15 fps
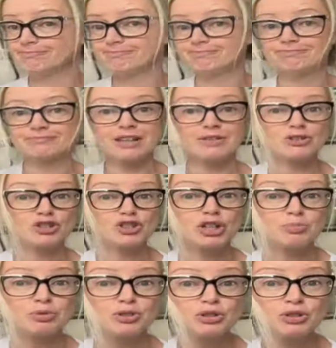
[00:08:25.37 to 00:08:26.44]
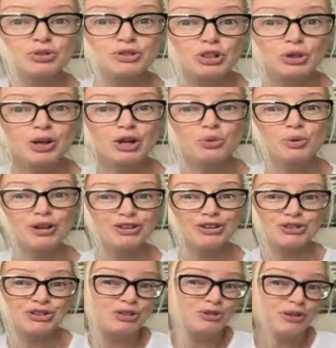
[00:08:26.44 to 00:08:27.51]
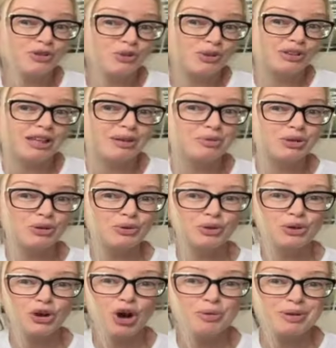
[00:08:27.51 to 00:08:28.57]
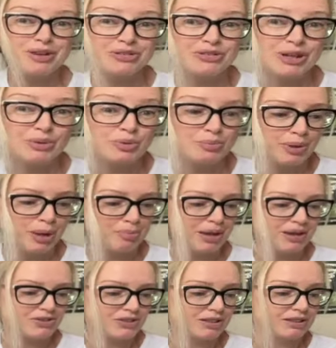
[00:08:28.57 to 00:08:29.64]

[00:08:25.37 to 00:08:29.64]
if it's cheaper to do so, I will. So if you could let me know in the comments, that would be amazing.